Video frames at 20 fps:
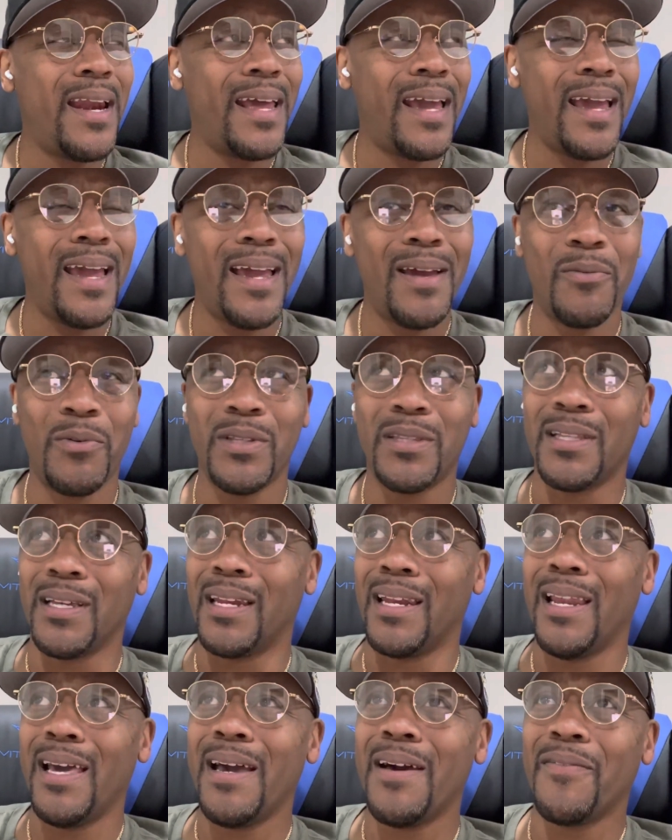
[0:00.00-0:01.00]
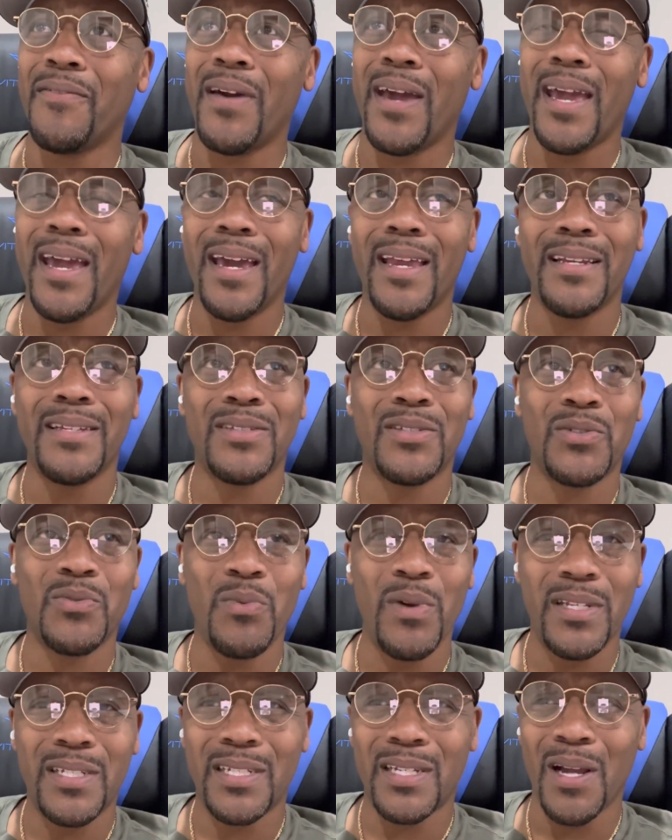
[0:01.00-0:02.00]
hand, with the left hand, and
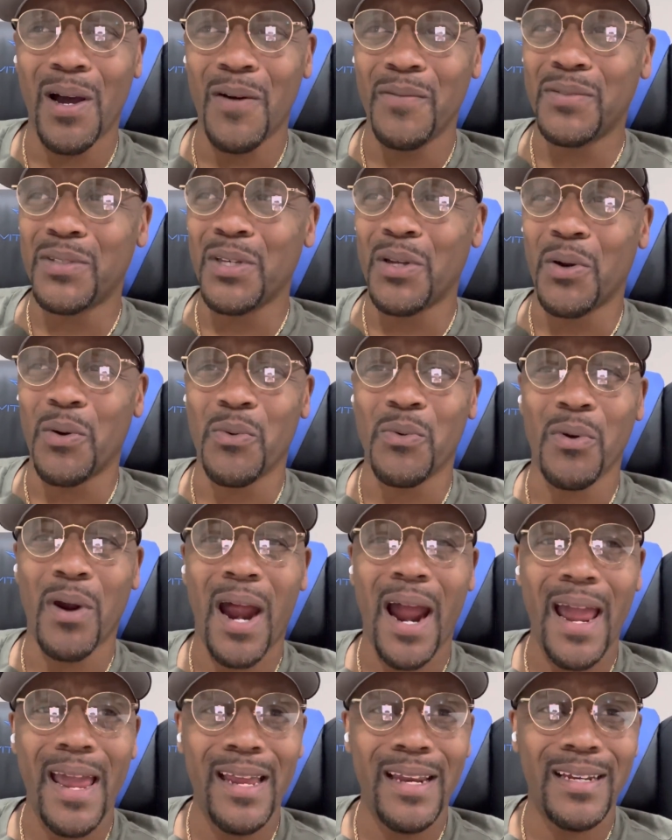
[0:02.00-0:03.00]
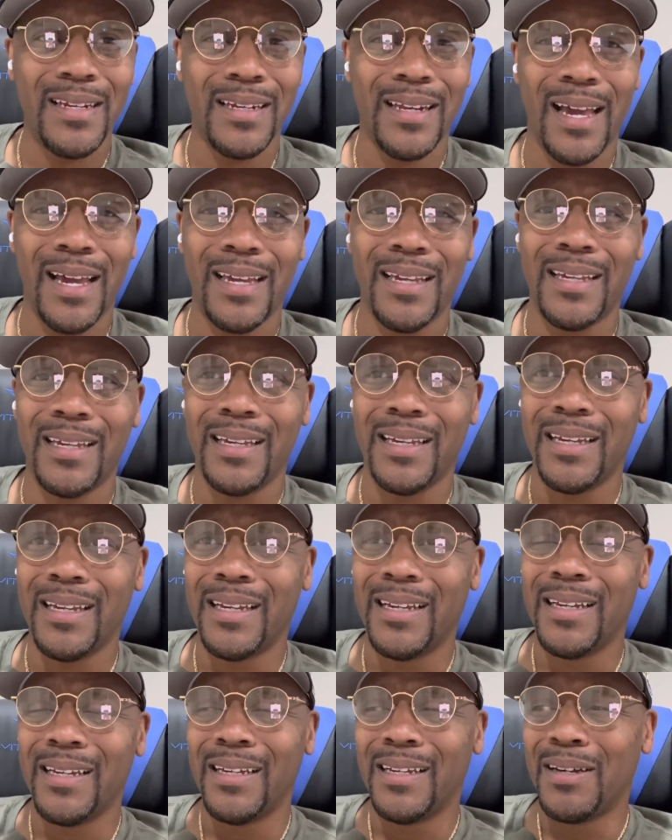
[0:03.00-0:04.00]
switched off to the right. Like,
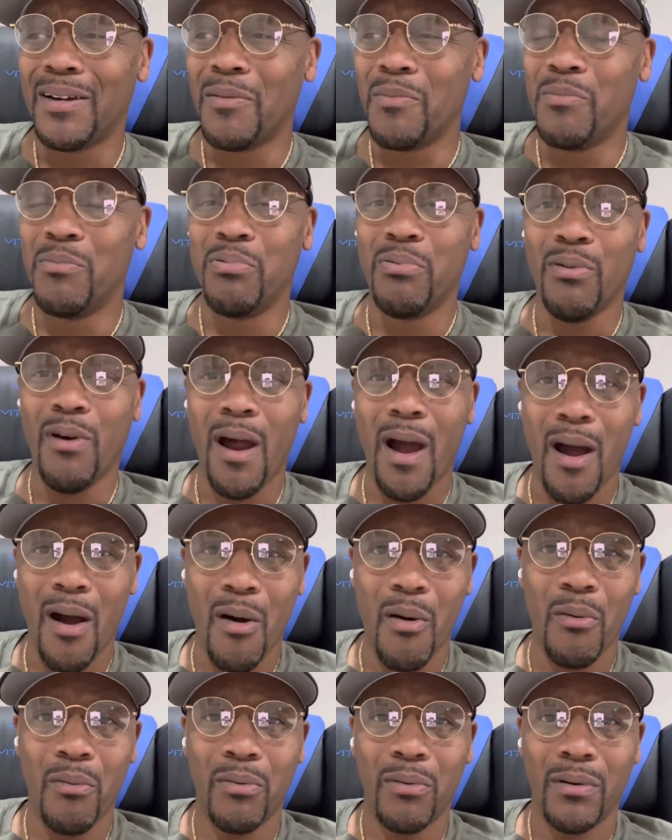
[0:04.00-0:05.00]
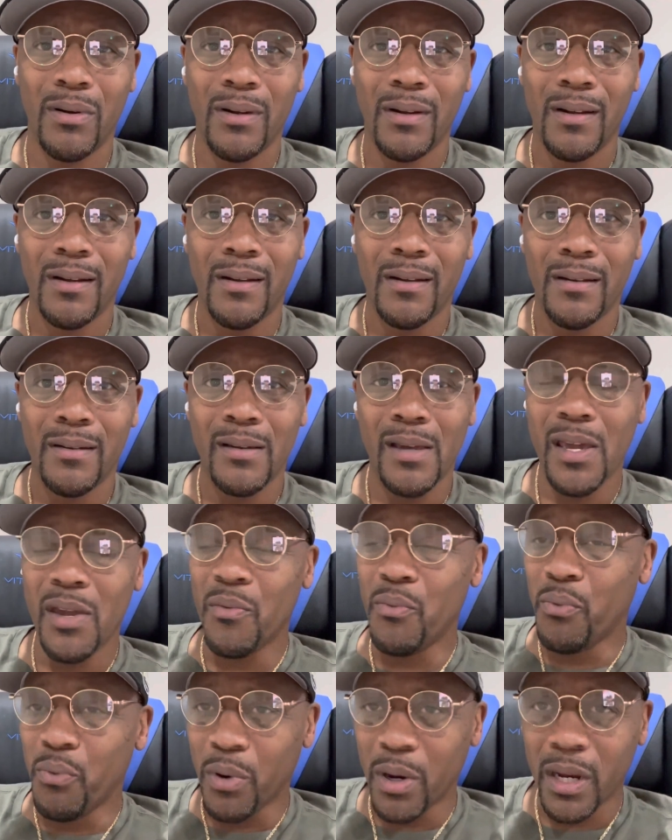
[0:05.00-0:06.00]
bro, he
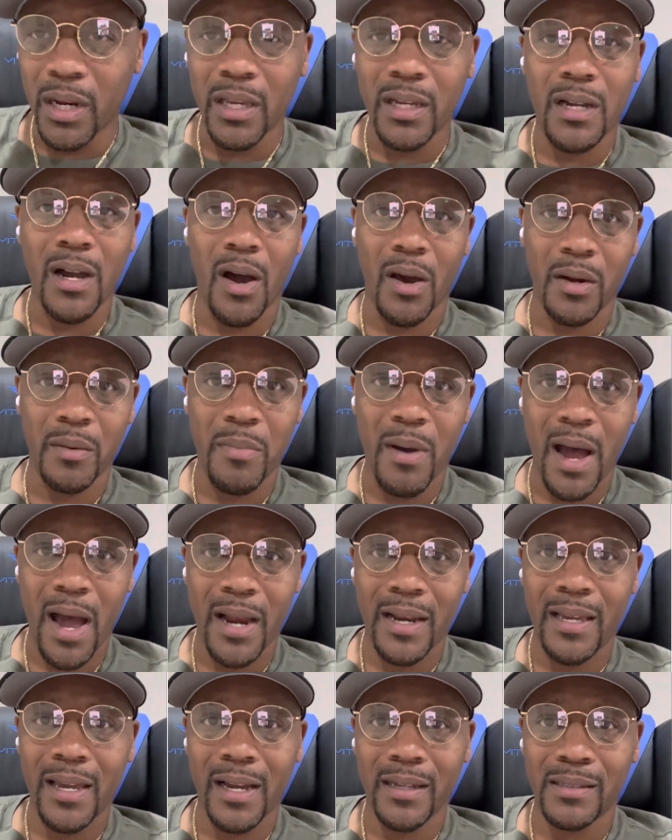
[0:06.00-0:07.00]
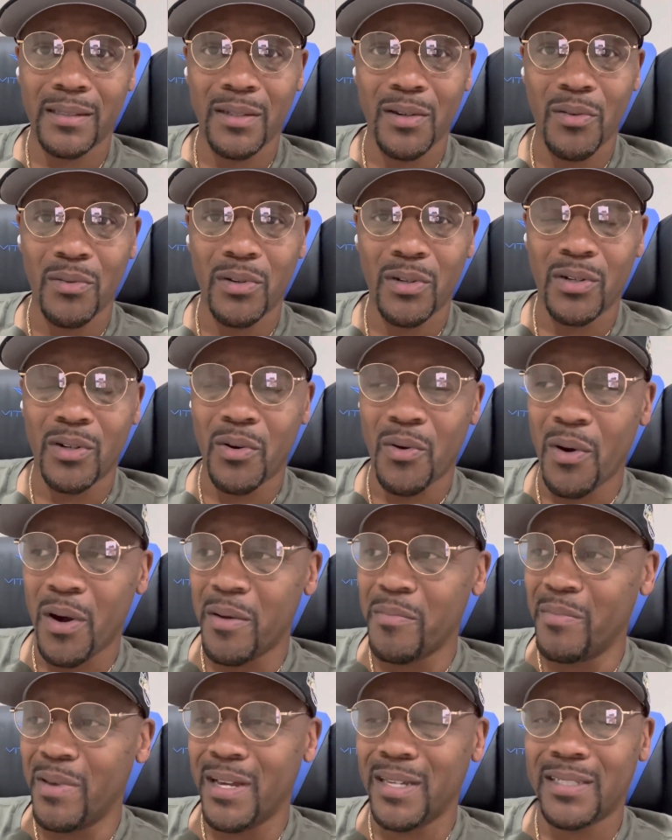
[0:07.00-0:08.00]
really caught a body out there on the
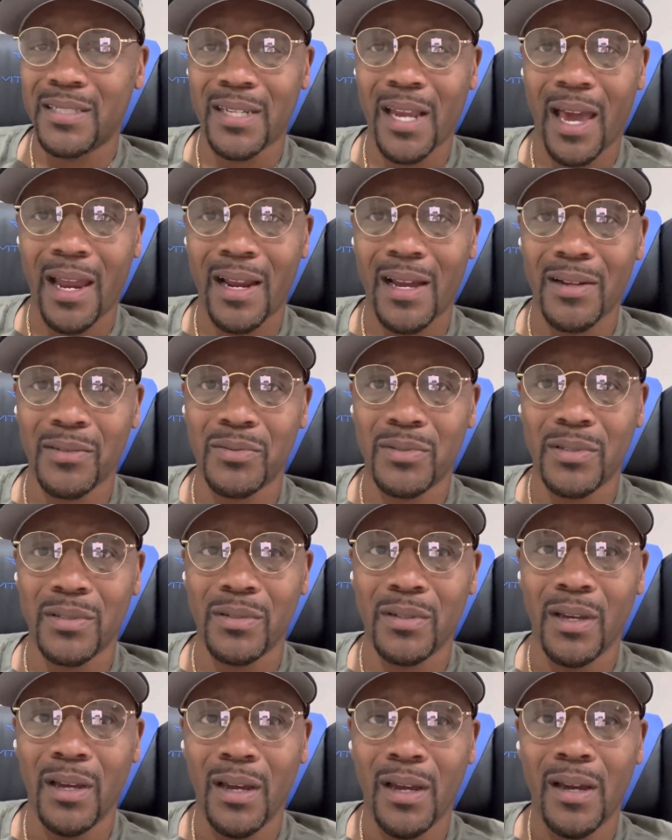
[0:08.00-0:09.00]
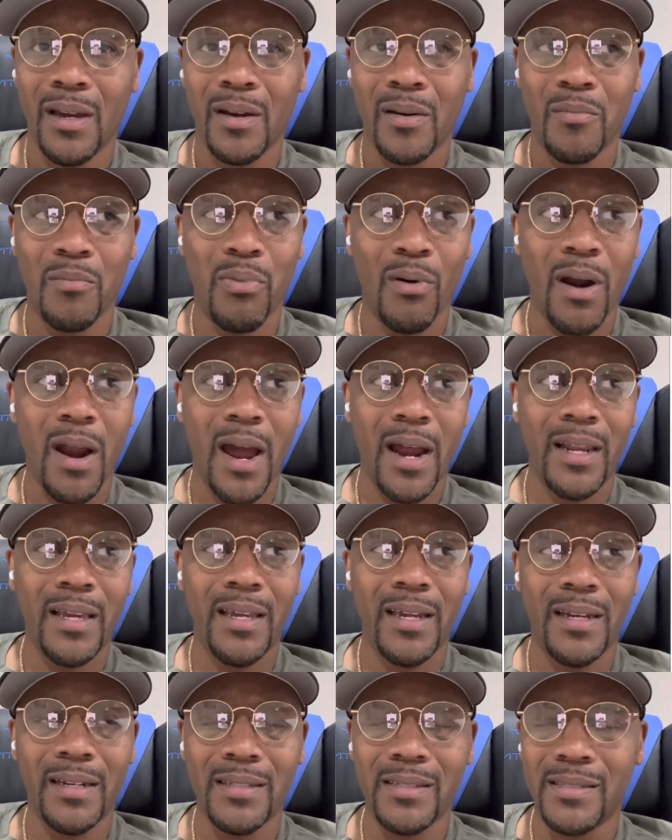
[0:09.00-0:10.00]
court, man. Shout out to
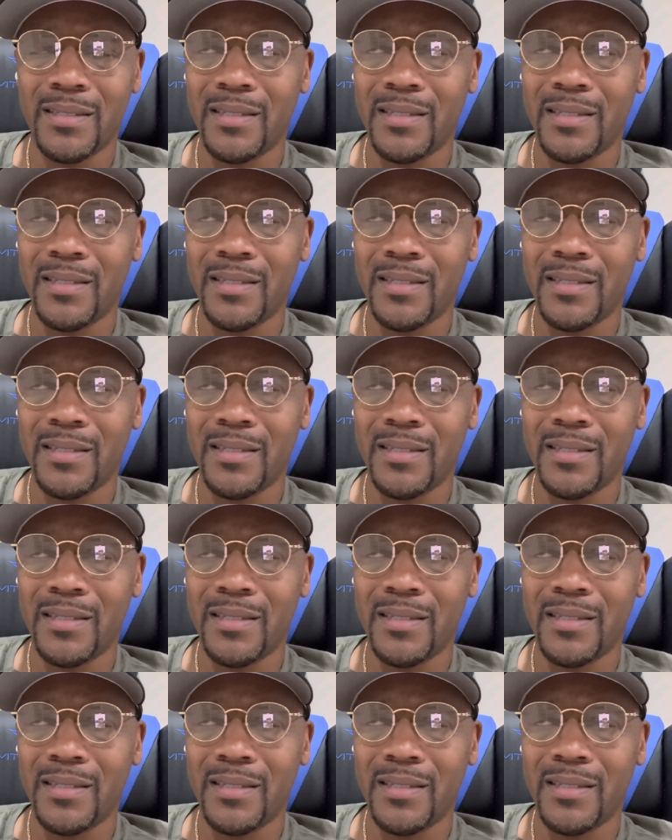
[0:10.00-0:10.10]
Bronny and his